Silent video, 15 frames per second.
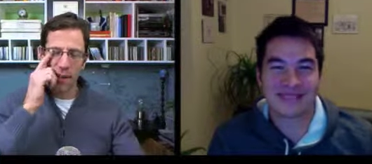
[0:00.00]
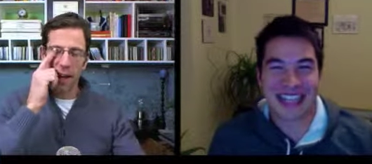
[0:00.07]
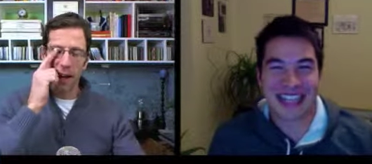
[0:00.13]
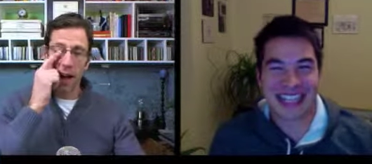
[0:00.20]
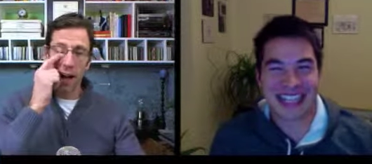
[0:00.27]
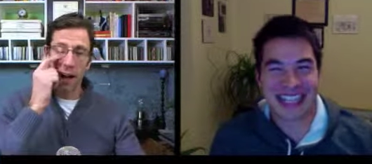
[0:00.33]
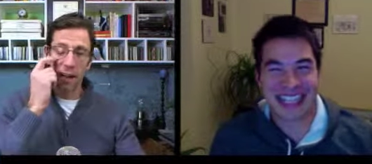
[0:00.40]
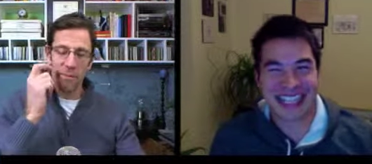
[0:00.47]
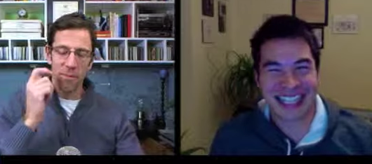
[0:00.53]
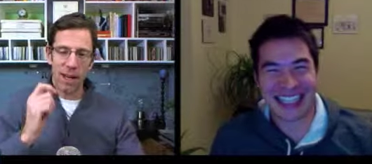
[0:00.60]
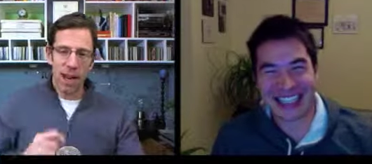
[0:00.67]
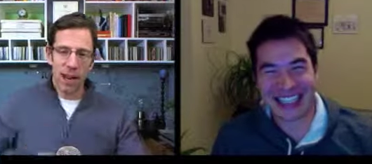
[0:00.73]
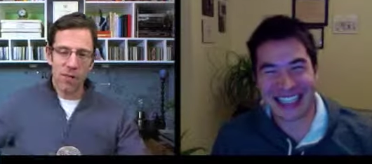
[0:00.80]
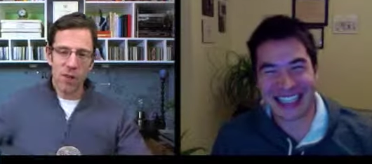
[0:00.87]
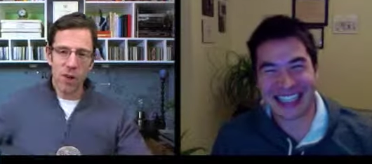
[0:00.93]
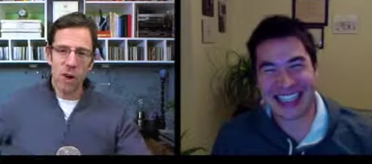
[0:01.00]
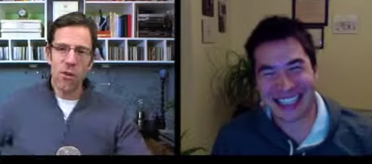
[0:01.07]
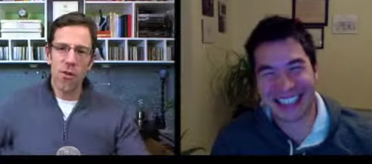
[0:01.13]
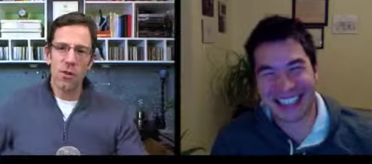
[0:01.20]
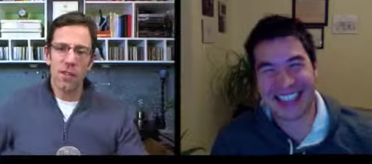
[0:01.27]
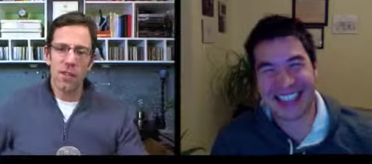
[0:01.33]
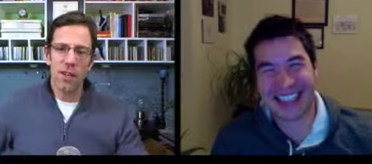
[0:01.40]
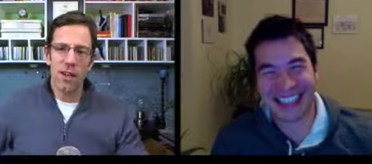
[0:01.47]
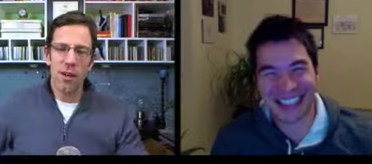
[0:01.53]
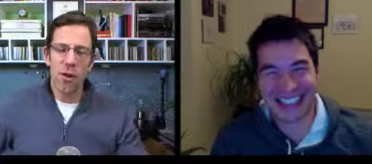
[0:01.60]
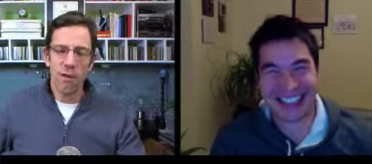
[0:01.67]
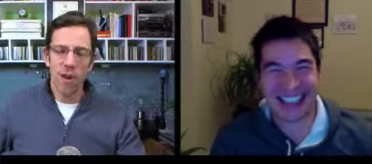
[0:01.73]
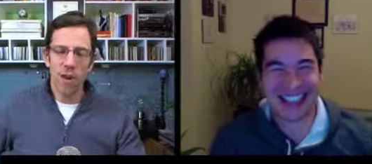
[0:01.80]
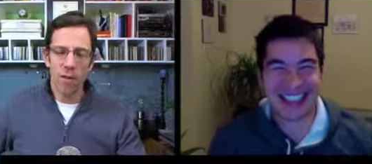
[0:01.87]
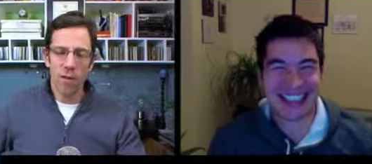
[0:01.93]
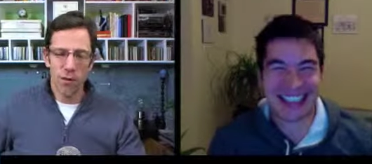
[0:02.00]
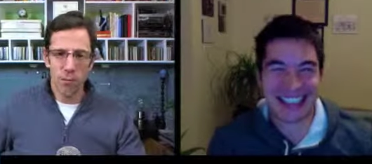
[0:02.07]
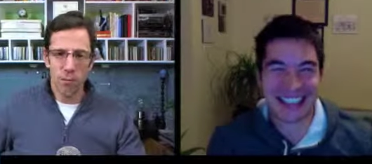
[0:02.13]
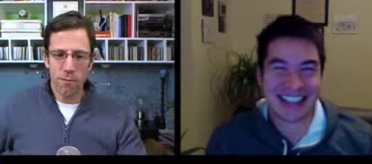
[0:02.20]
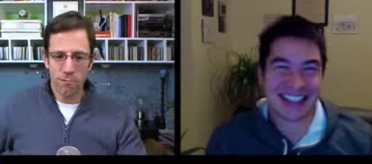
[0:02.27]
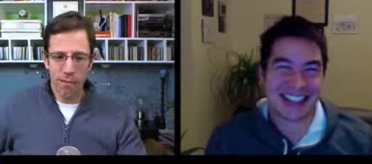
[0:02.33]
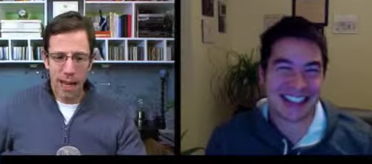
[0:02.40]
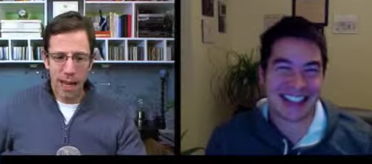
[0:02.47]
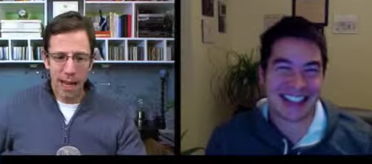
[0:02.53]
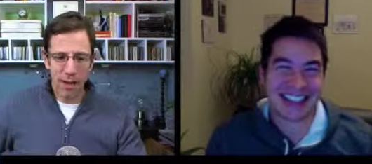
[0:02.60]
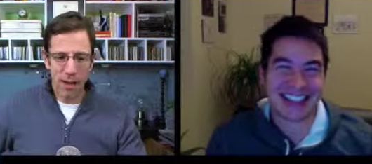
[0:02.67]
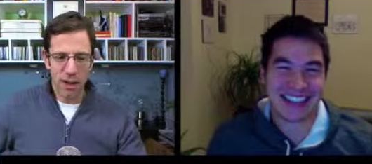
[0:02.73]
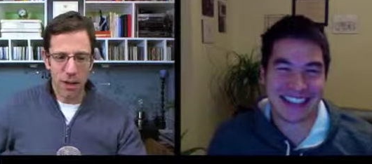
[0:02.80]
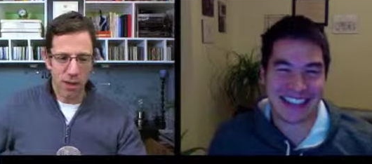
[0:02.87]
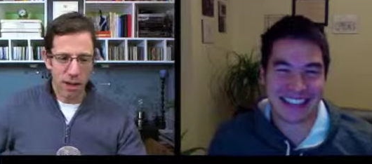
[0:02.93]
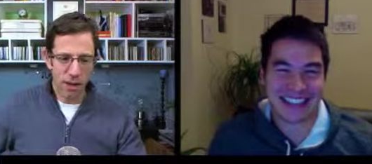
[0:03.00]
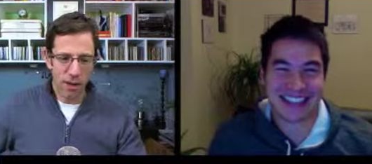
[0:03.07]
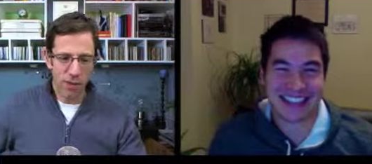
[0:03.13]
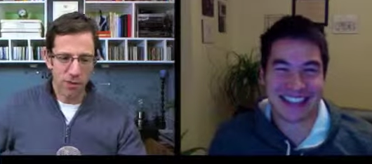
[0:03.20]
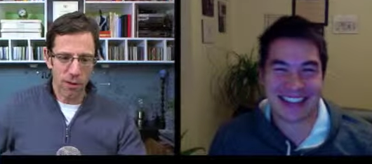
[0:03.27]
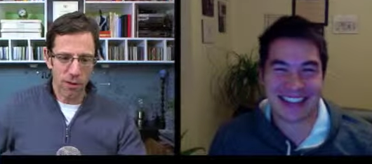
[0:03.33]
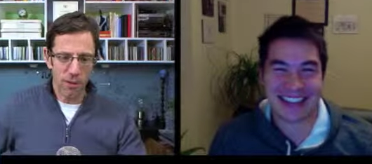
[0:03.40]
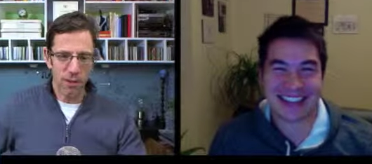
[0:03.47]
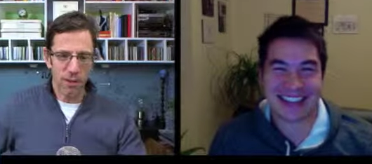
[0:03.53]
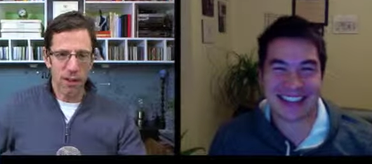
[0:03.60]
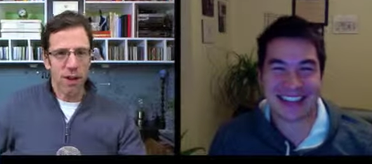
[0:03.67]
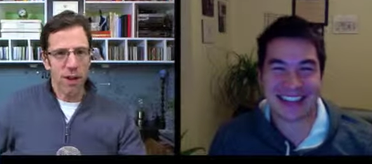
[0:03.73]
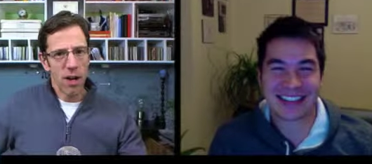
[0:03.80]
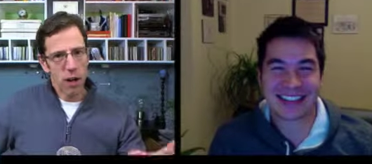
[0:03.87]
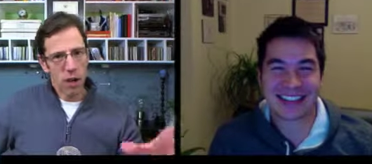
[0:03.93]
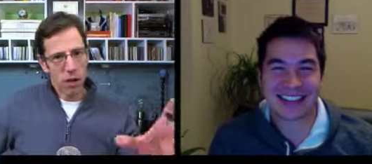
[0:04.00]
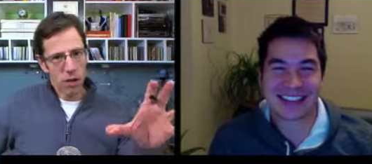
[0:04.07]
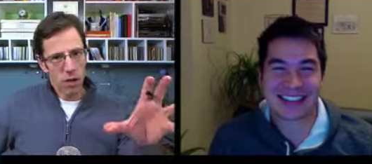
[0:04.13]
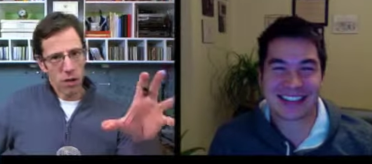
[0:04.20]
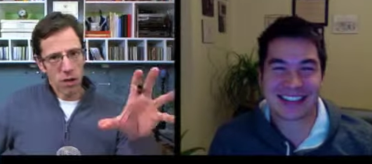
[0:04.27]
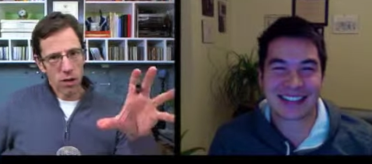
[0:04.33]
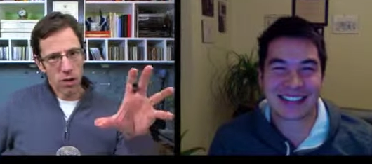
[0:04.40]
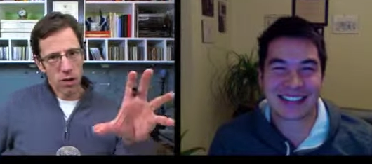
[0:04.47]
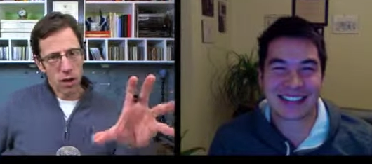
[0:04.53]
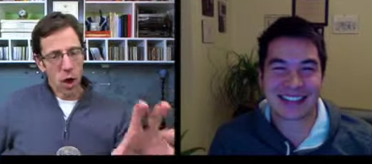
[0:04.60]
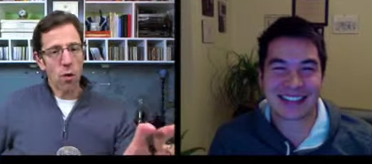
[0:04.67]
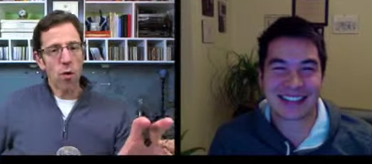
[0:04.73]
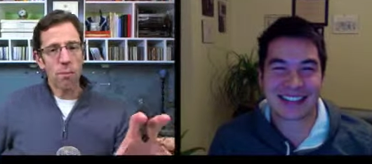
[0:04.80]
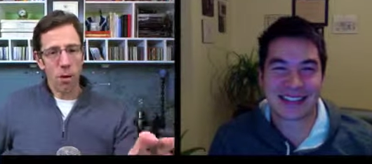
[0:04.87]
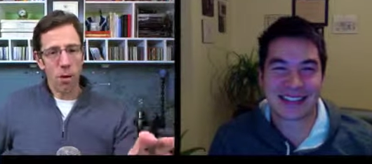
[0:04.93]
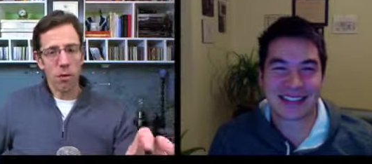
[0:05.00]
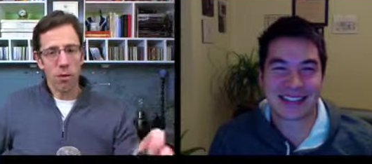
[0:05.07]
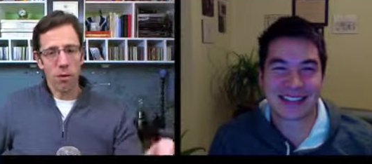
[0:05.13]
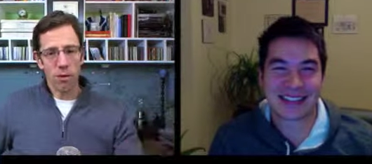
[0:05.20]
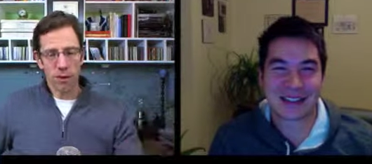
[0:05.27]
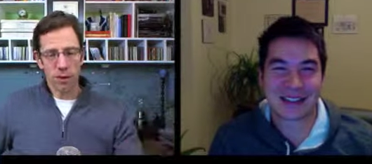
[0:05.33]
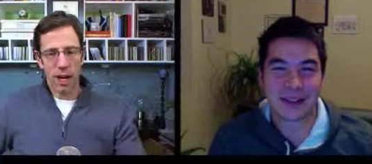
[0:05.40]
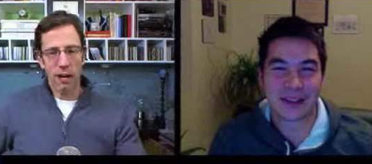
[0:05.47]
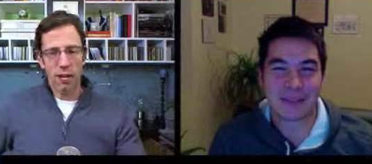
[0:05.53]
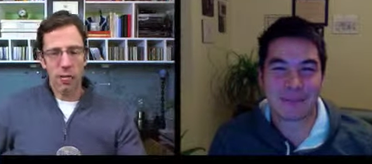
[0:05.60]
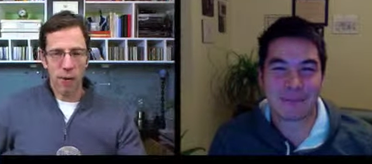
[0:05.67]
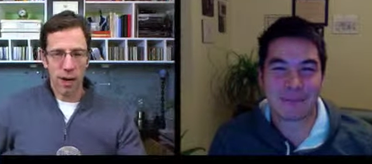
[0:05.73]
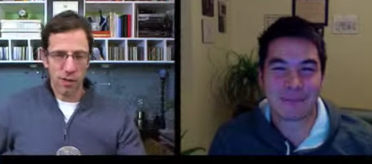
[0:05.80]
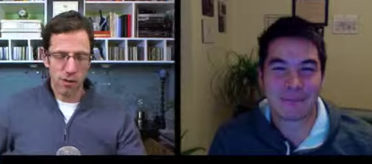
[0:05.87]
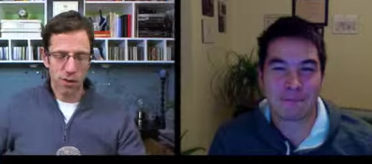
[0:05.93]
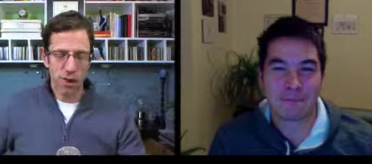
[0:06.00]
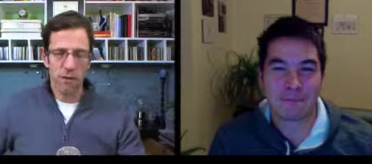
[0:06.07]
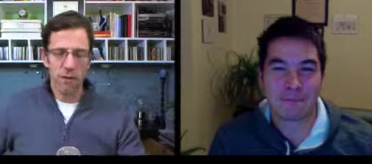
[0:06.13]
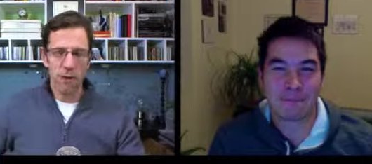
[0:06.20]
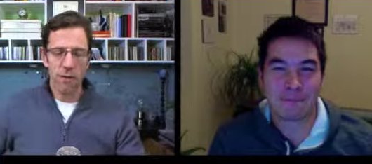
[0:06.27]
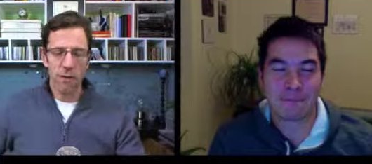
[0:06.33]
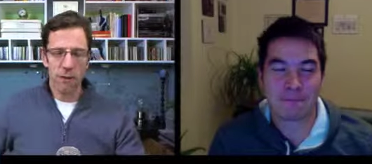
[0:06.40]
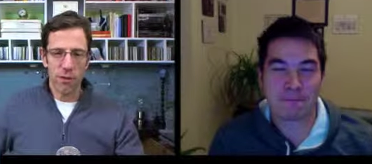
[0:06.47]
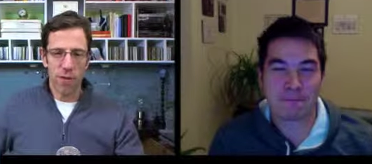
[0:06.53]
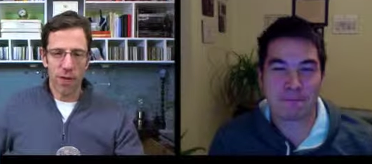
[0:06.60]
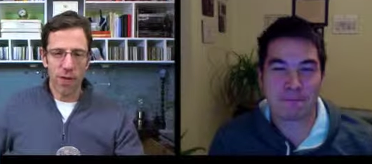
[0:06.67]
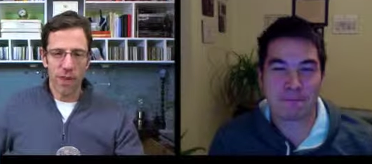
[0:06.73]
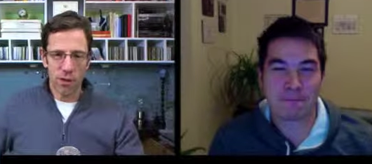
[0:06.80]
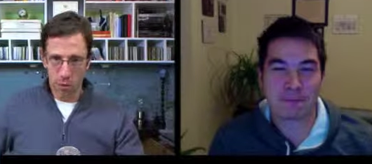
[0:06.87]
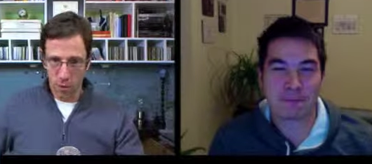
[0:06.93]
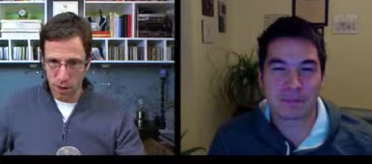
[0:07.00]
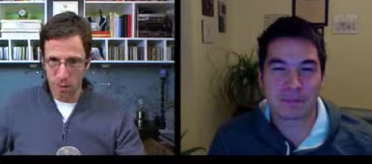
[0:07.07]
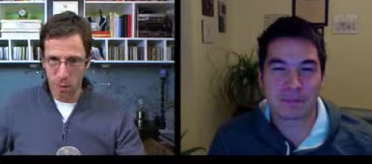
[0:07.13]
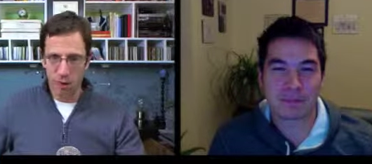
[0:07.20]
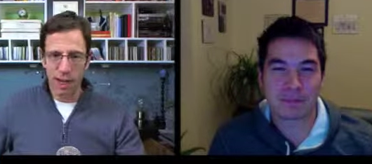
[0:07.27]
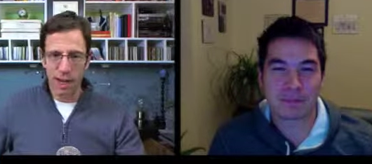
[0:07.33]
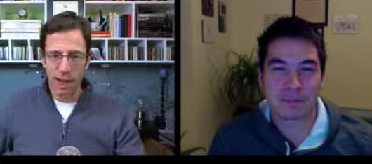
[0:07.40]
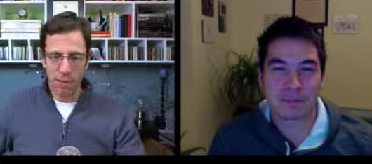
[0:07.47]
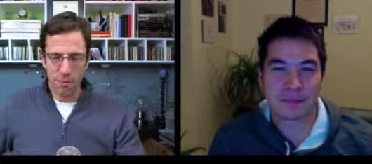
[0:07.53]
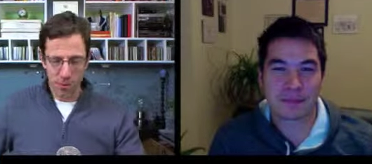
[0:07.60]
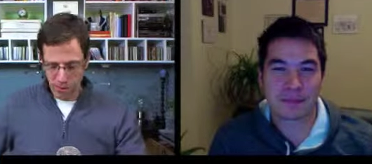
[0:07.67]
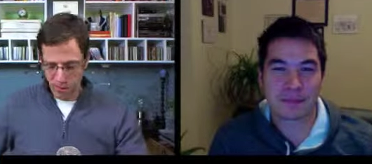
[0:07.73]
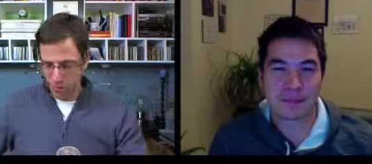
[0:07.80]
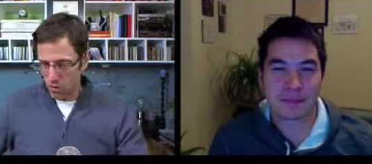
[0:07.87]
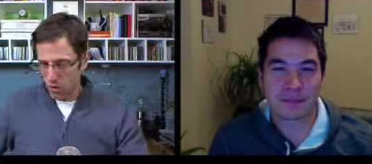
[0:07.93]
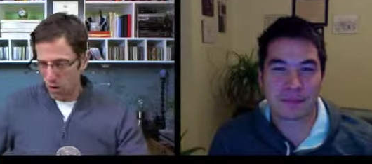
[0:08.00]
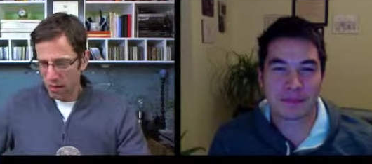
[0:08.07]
Speaker 1: Uh, Mikael Cho, who is the co-founder of OOOMF and the co-founder of Launch this year, go to both of those sites. Register if you ever think that you want to build an app. There's some.